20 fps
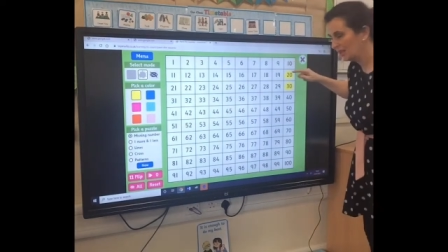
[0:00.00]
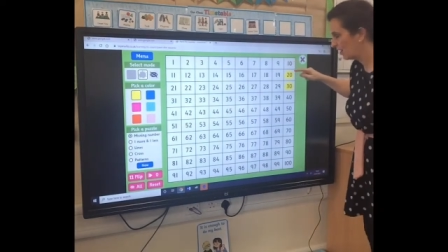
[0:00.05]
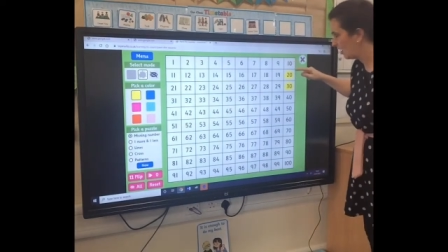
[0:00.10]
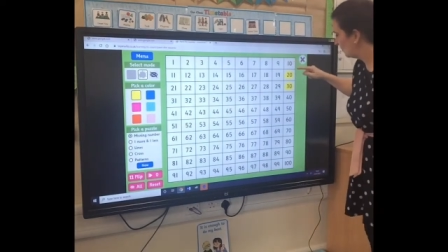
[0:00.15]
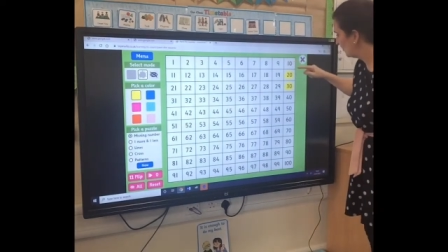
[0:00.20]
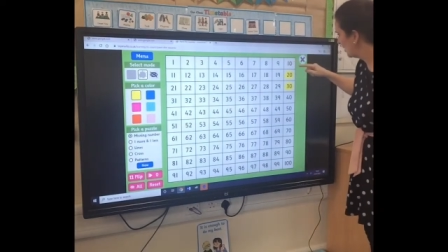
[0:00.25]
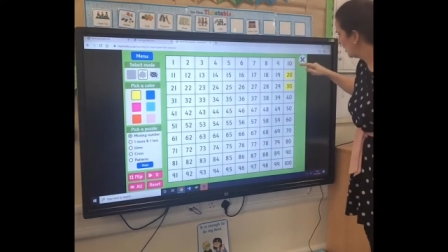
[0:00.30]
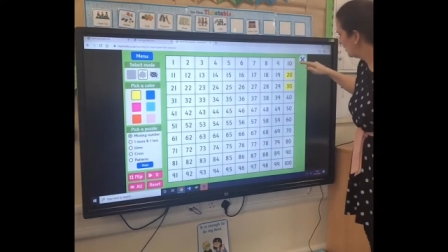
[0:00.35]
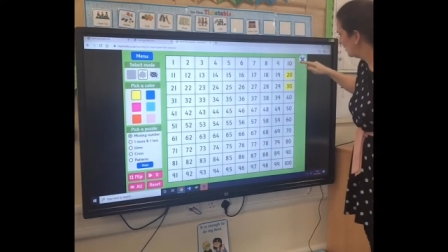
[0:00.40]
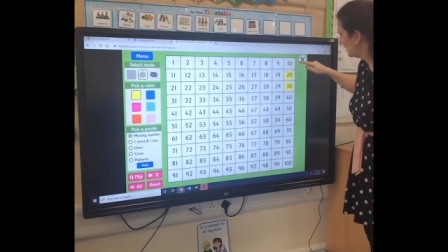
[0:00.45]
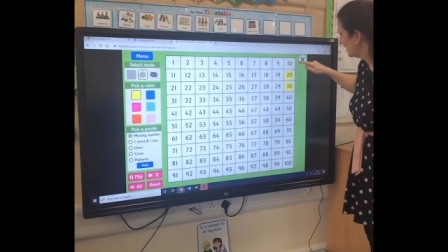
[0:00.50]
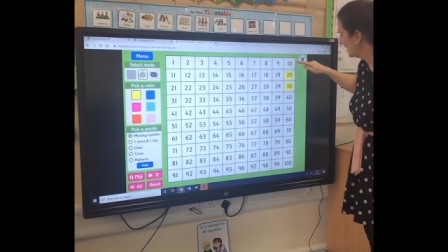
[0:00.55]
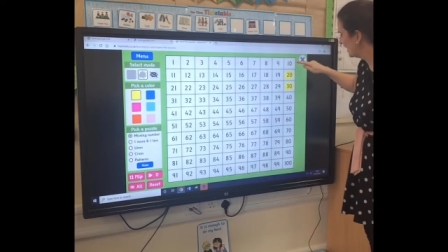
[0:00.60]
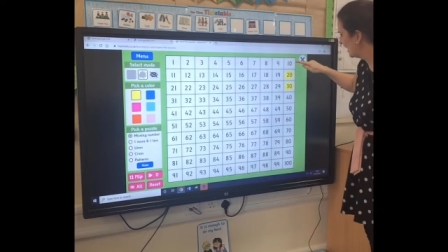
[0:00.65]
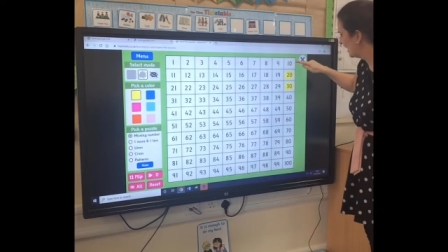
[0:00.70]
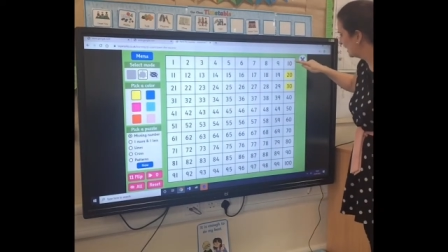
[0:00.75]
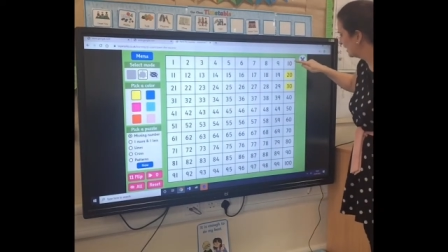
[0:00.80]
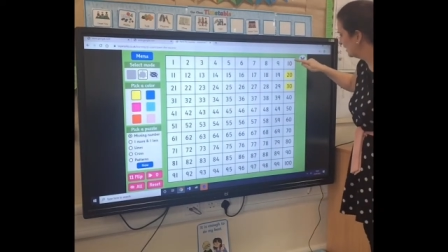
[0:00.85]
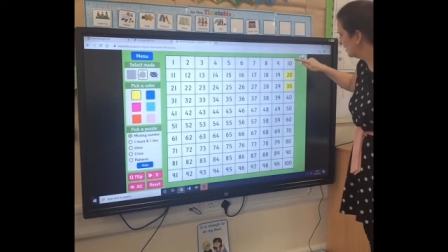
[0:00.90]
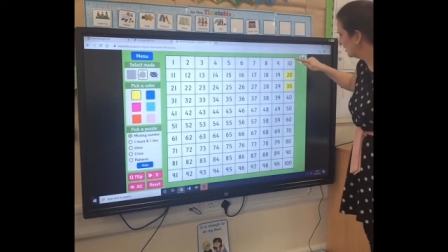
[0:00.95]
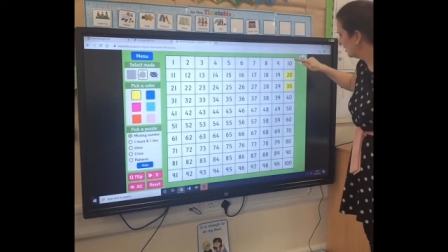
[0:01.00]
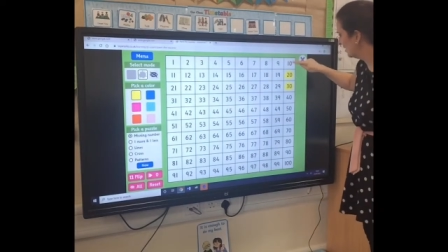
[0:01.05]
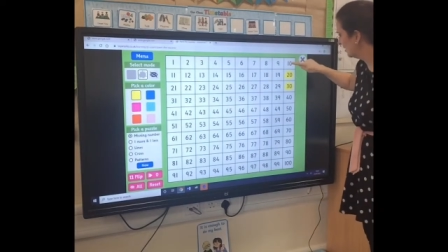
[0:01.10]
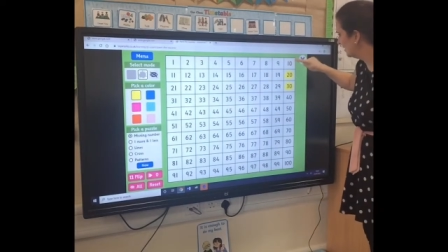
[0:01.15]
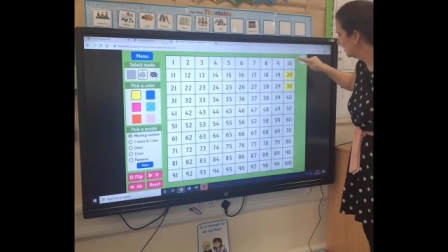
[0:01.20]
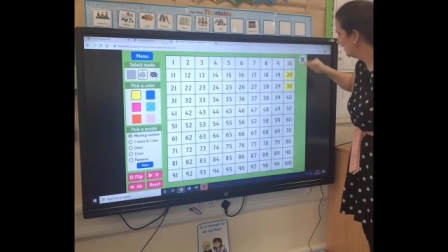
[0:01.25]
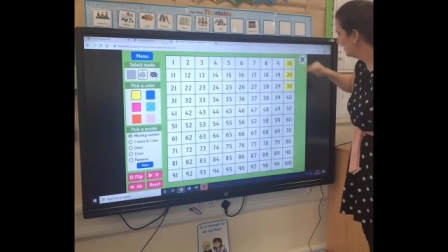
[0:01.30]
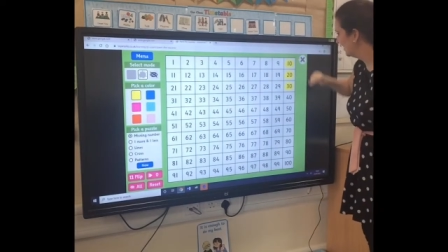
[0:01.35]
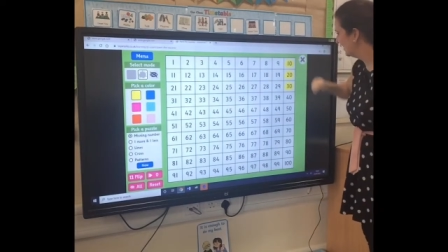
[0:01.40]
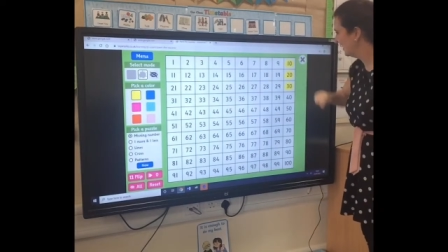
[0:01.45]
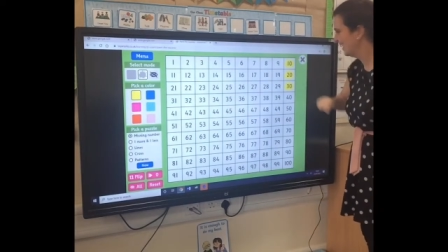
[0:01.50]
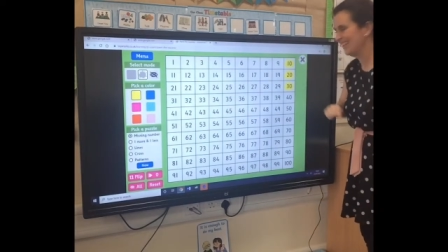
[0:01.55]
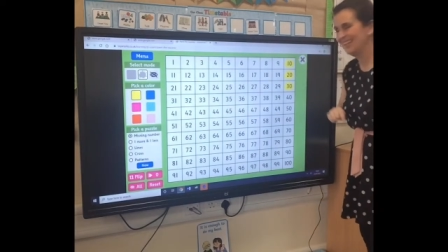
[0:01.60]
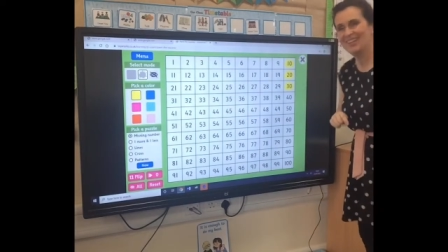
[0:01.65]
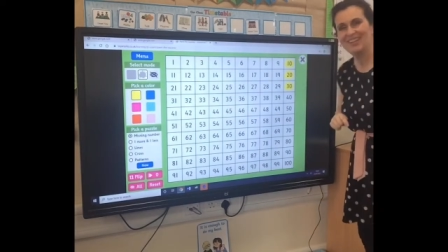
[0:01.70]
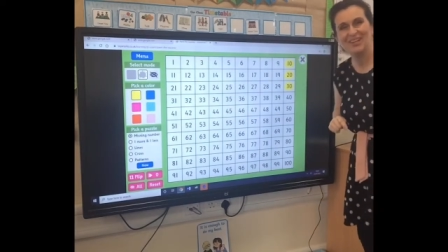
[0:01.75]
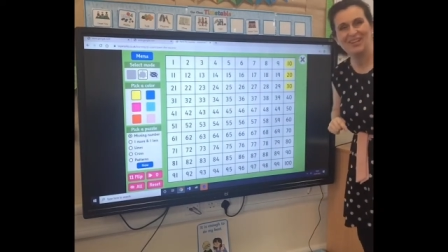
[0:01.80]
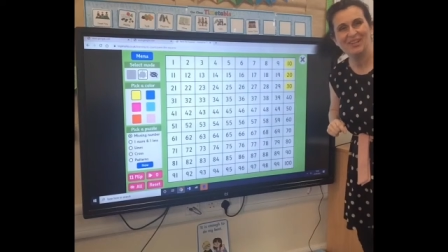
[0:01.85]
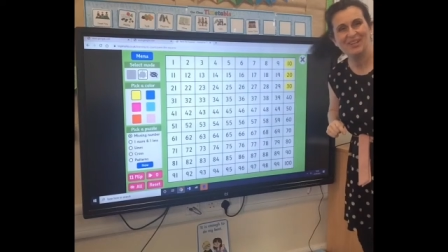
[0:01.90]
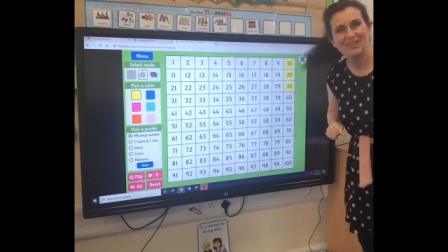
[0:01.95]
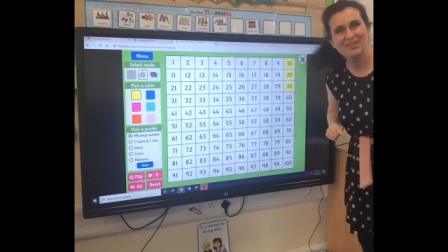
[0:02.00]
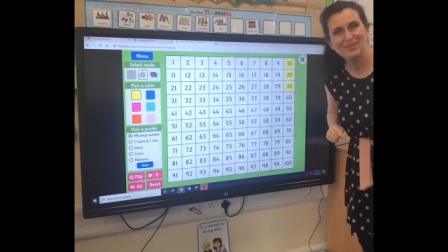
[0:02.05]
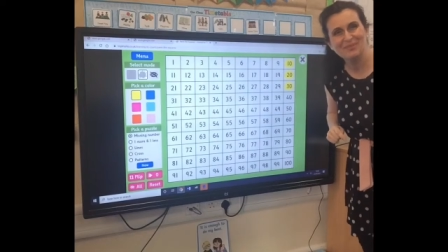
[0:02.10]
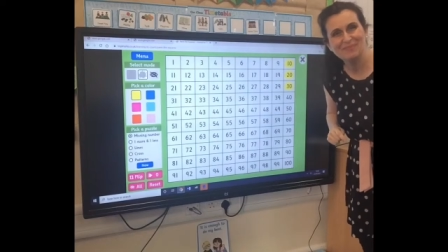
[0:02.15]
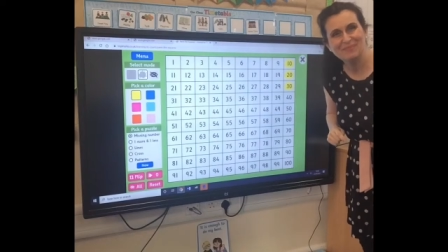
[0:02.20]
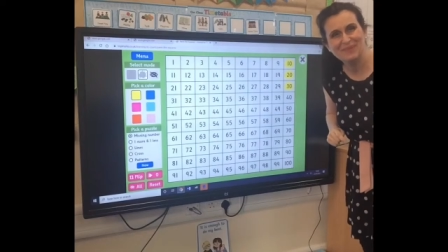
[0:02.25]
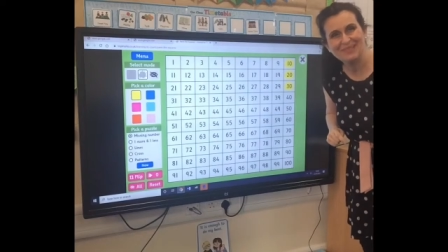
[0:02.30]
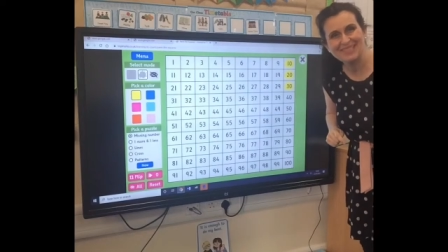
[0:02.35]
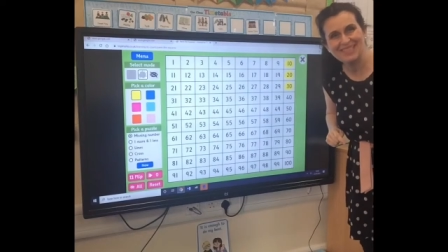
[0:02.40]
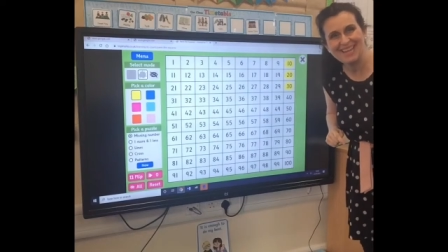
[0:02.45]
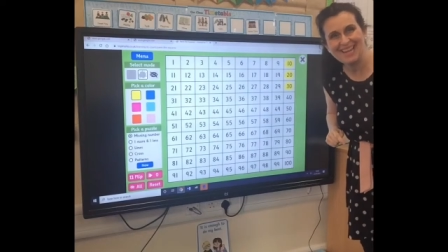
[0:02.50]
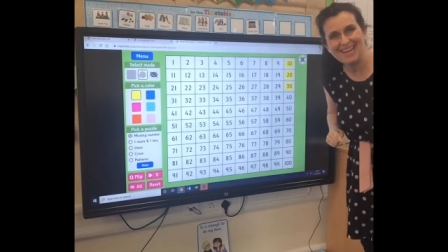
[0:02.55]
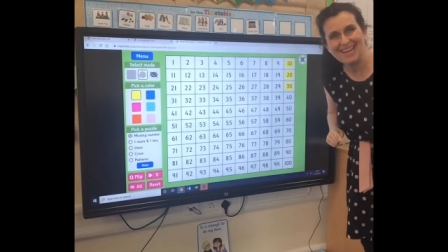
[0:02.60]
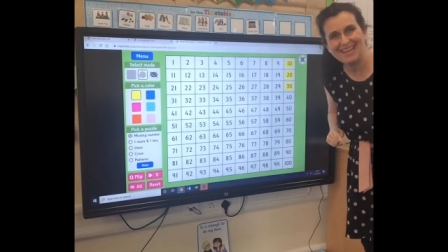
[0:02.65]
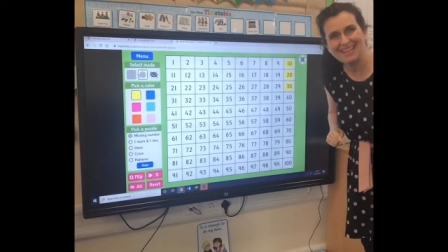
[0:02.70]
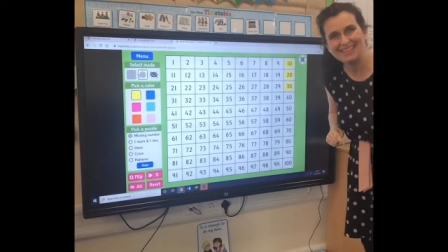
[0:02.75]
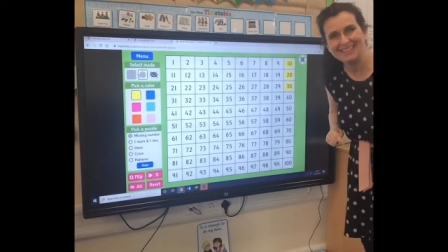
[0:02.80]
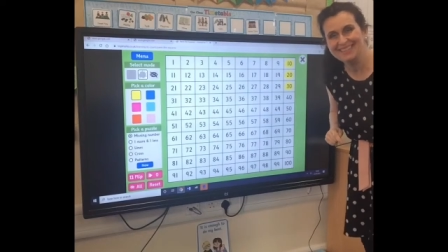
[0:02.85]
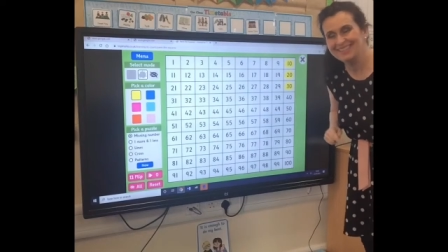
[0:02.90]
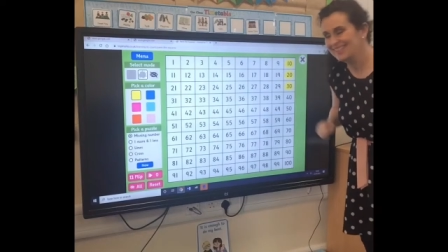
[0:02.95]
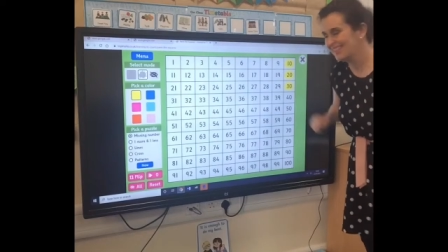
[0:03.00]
I'm going to land on number 10.